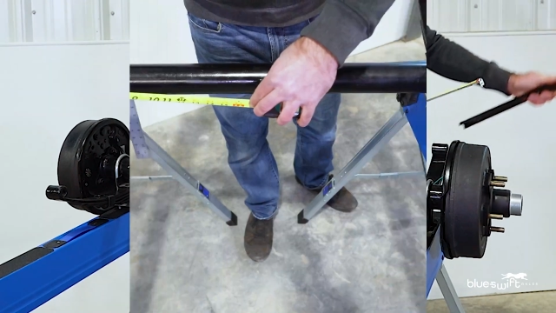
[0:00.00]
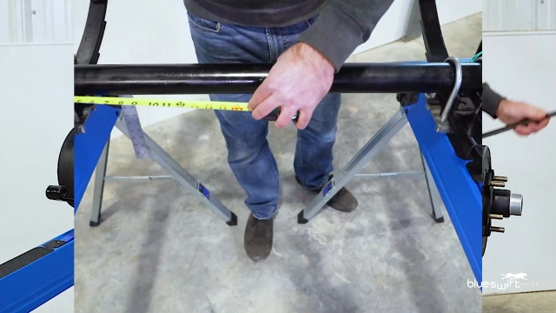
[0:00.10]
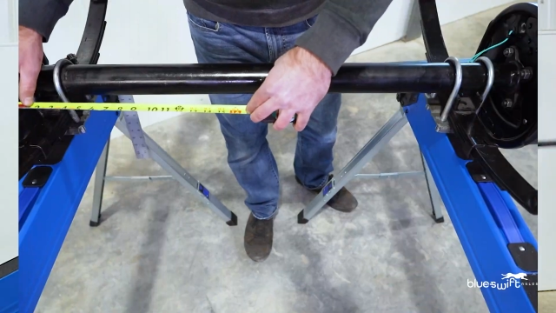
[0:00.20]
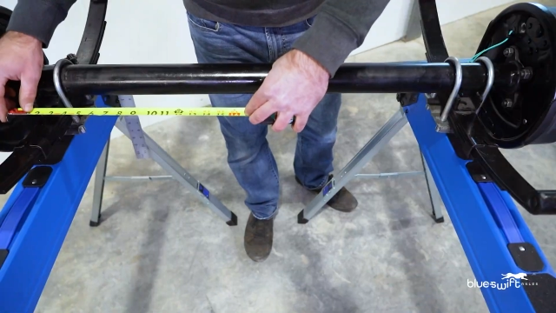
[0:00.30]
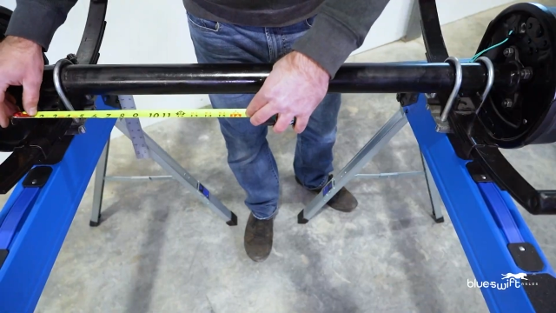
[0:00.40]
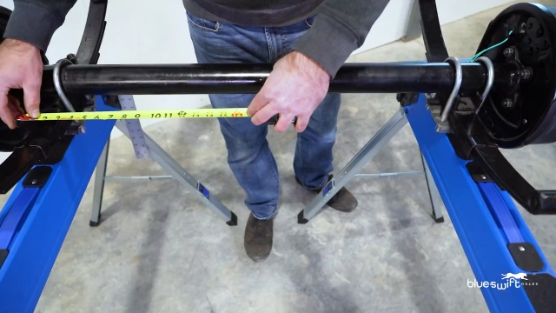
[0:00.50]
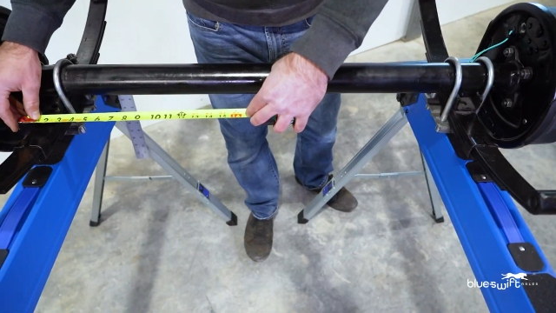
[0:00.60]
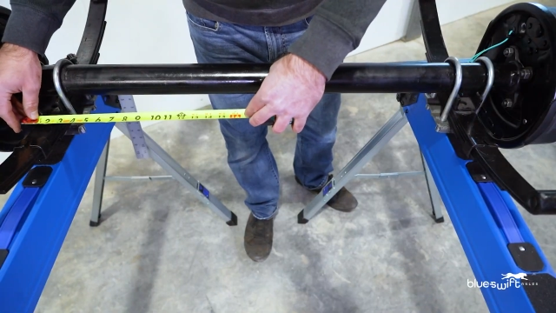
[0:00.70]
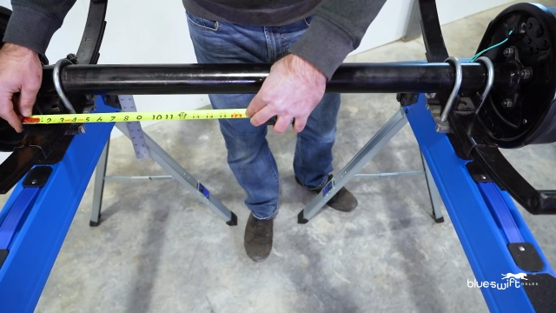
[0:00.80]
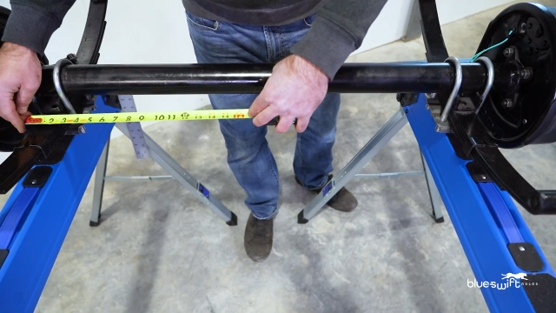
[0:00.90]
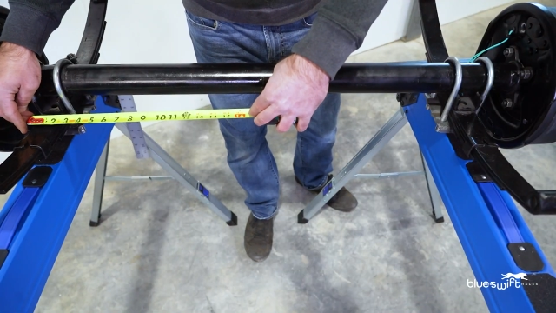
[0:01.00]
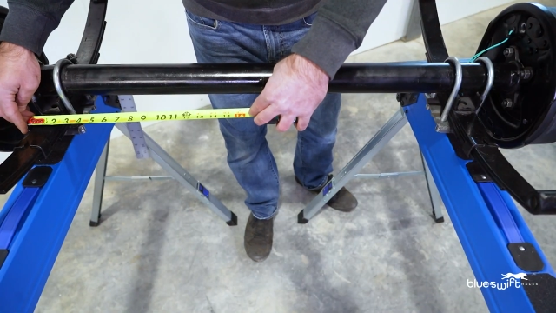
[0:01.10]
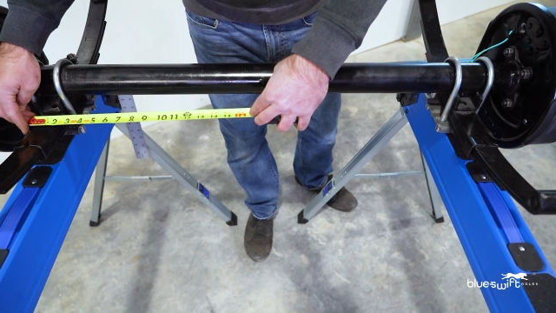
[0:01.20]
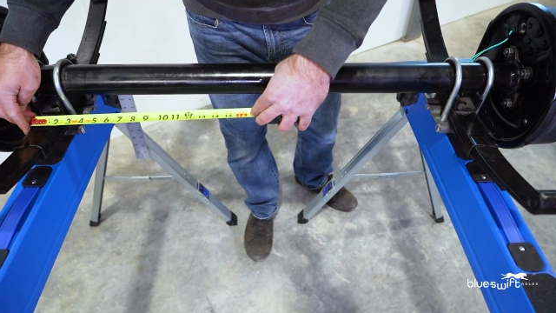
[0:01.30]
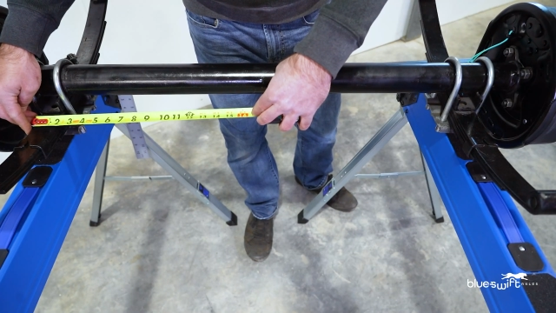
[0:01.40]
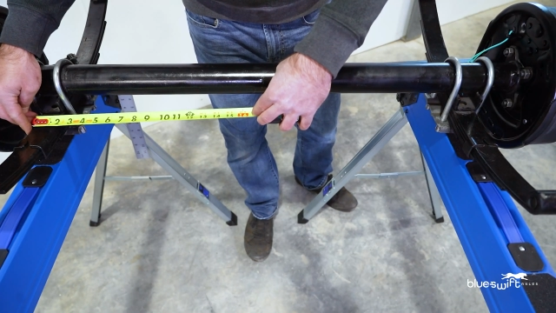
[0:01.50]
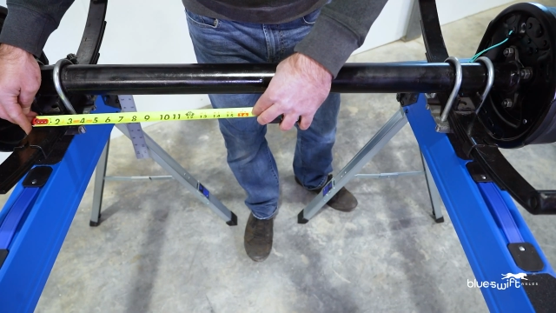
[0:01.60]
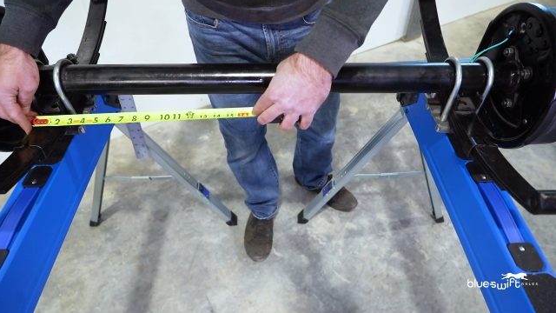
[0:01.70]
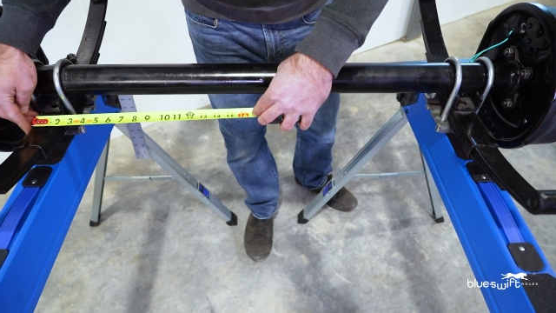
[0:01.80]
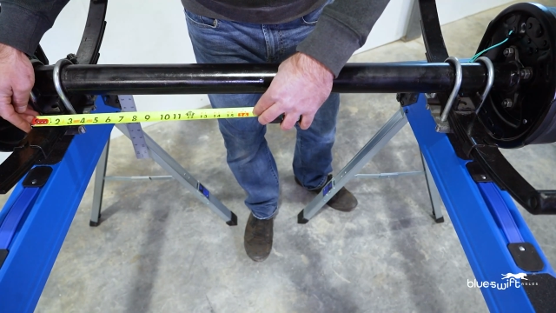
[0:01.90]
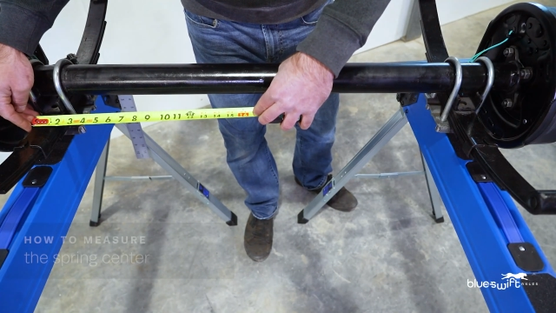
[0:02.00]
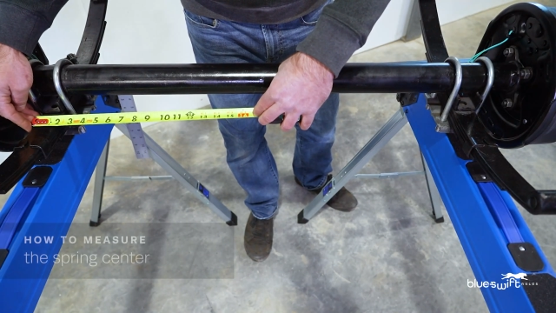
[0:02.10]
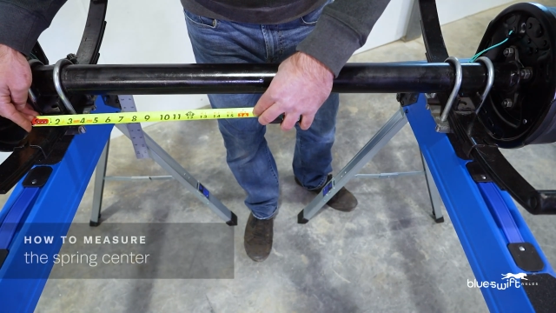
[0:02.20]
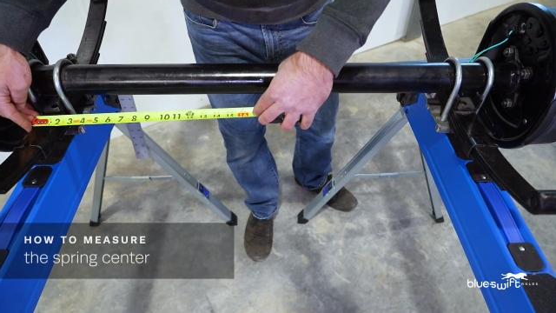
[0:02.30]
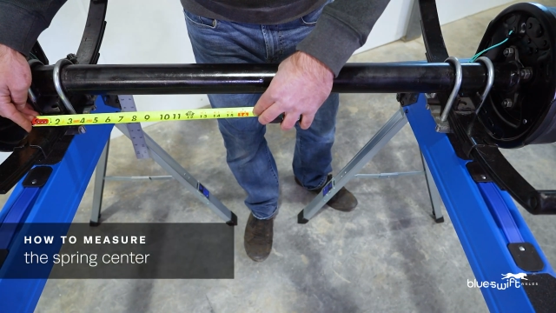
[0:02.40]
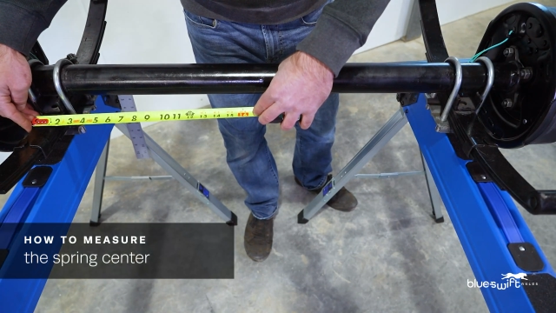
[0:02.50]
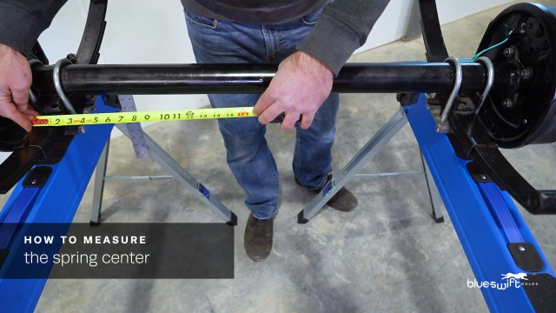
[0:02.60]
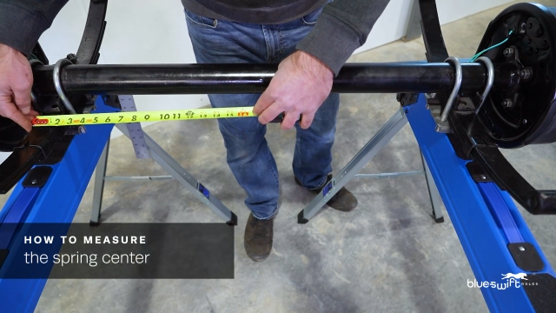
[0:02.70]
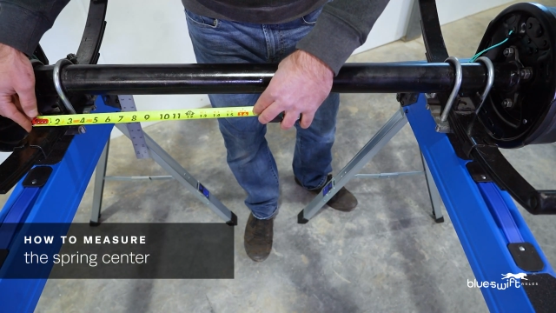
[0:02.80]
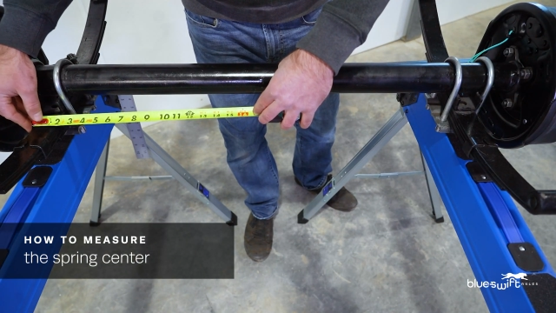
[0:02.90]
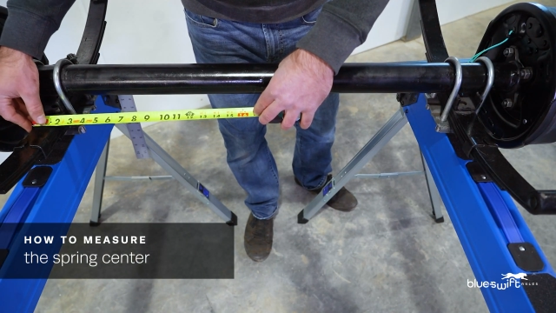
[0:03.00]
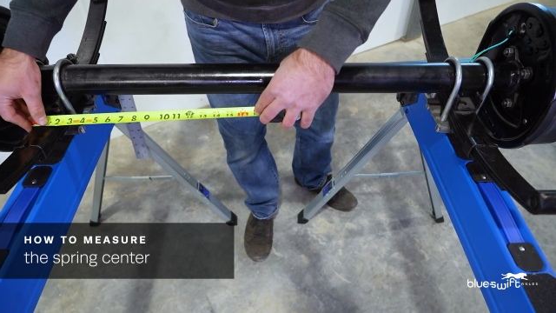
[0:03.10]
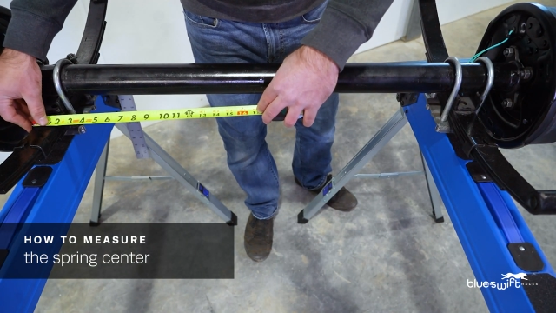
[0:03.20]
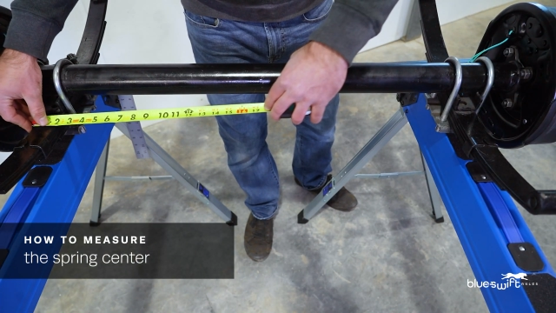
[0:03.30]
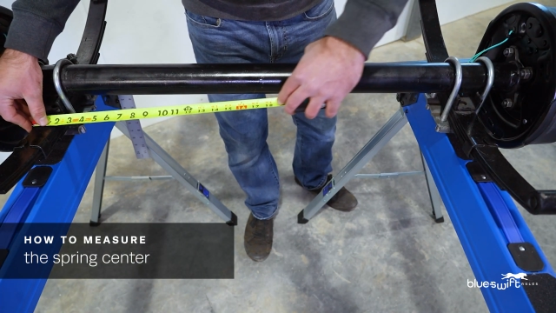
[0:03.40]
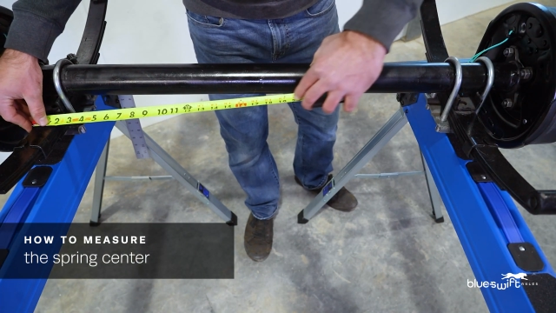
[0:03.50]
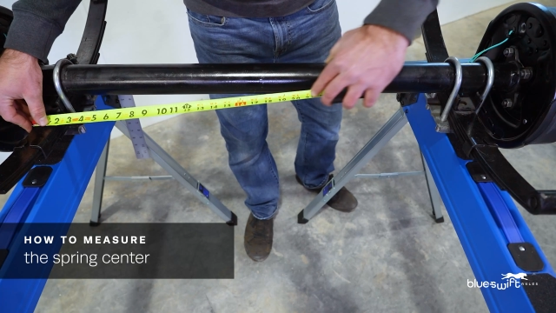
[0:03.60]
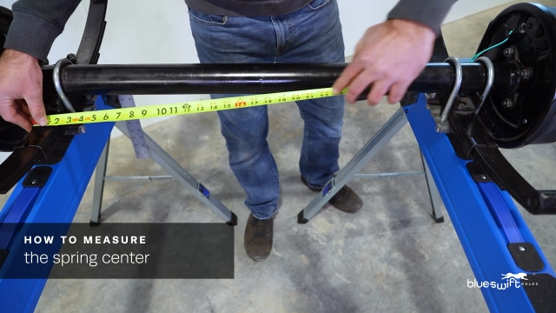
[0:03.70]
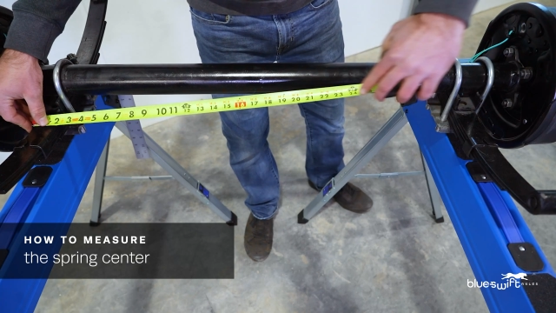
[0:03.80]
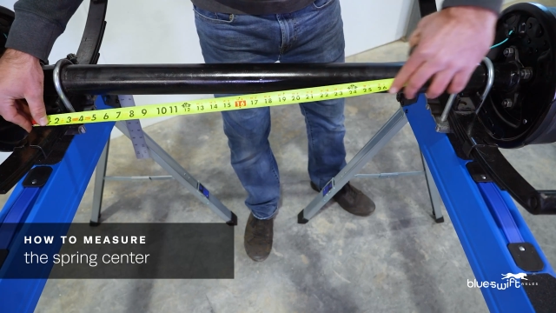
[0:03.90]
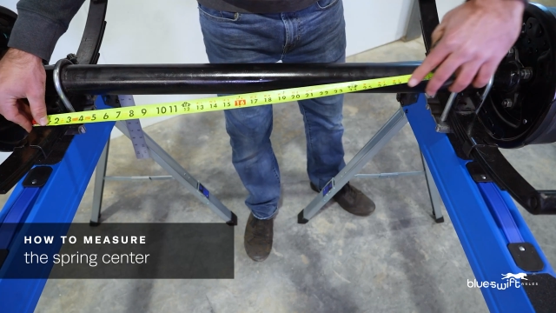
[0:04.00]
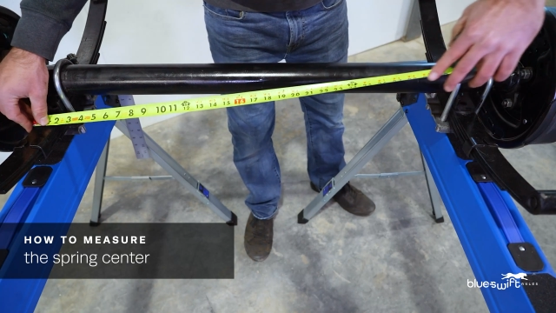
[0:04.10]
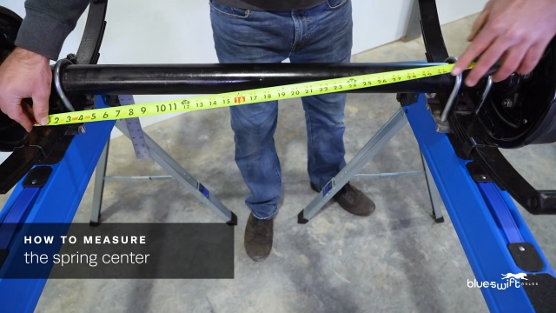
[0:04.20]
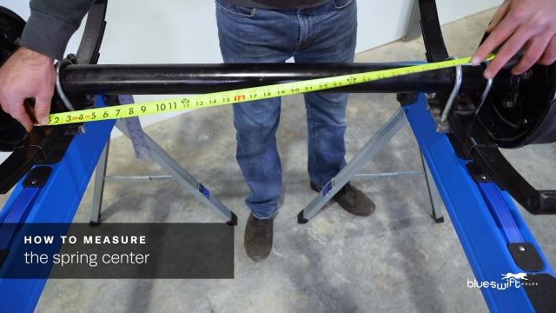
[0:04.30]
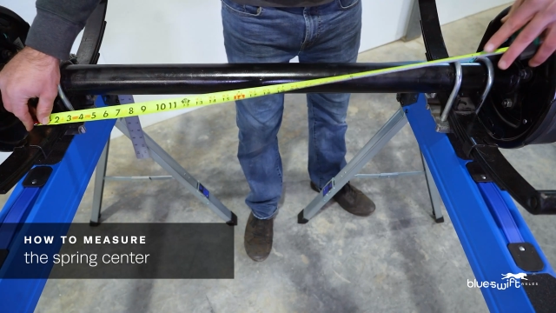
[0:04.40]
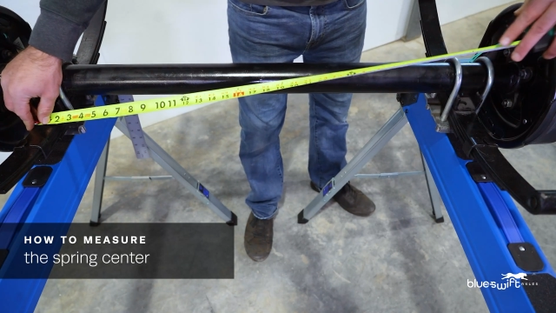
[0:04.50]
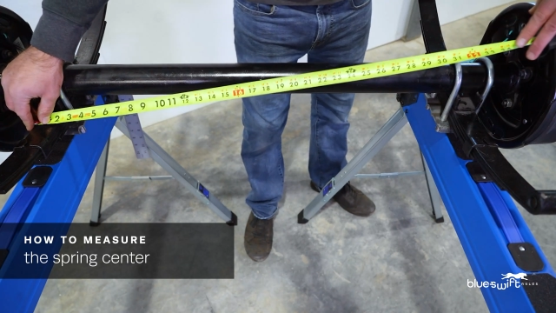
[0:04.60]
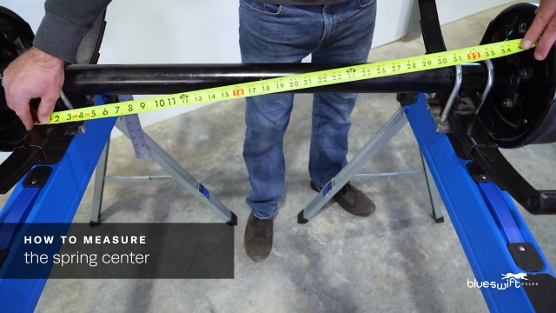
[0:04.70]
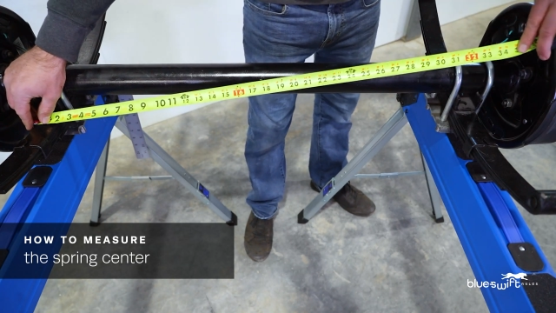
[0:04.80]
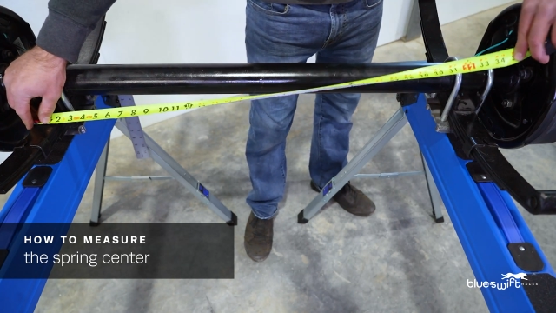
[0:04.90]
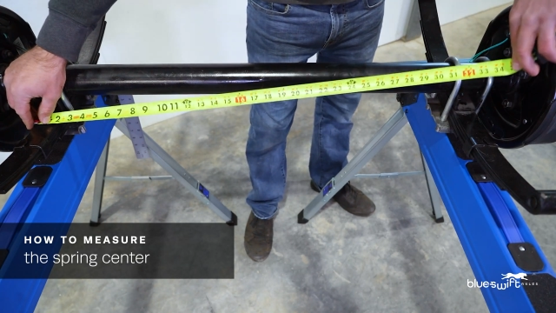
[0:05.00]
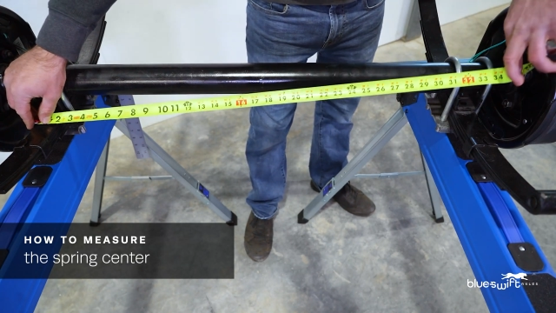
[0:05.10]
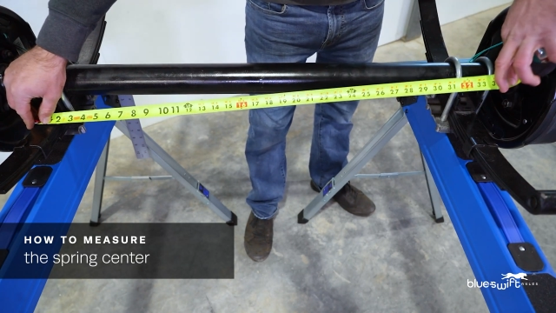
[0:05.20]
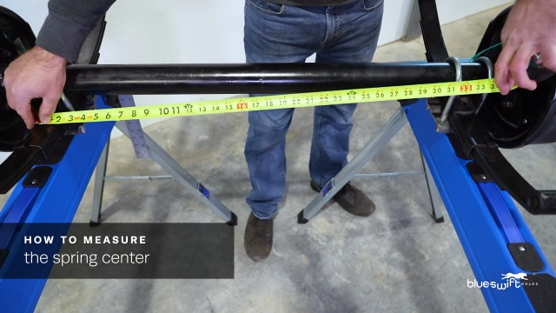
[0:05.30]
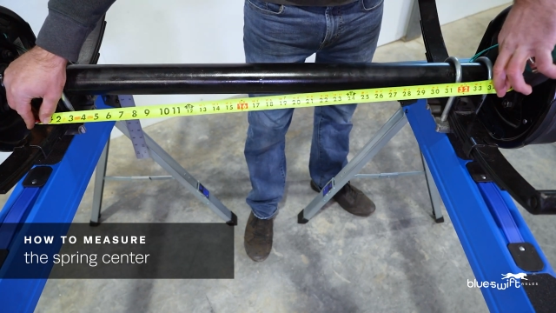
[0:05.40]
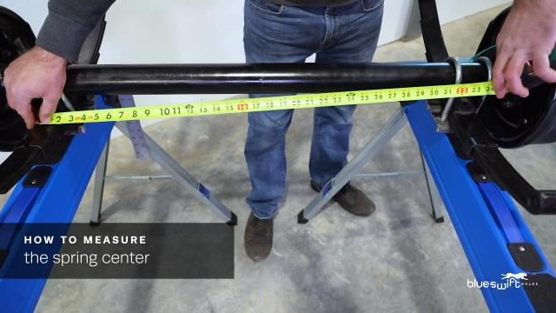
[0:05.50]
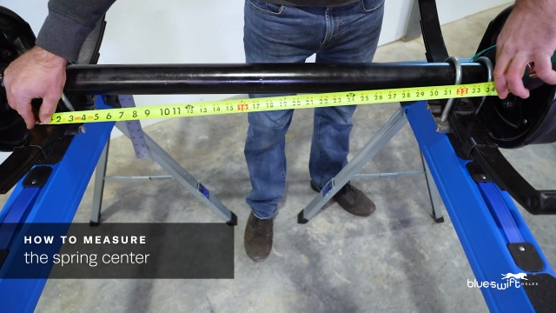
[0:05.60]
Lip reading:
No face is visible, so there are no lips to read.